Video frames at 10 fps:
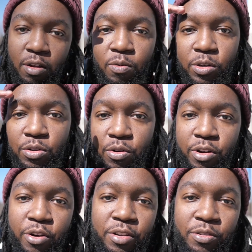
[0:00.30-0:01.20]
What's going
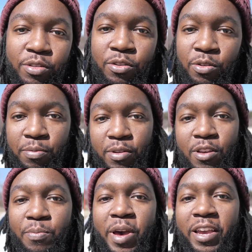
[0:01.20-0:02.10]
on YouTube?
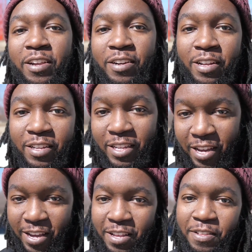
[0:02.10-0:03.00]
Q back here
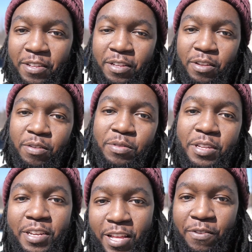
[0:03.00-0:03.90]
again
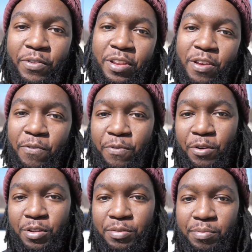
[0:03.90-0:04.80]
with another video for
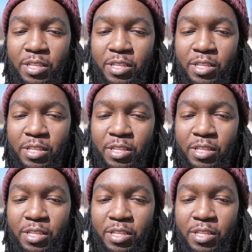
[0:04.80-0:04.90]
you.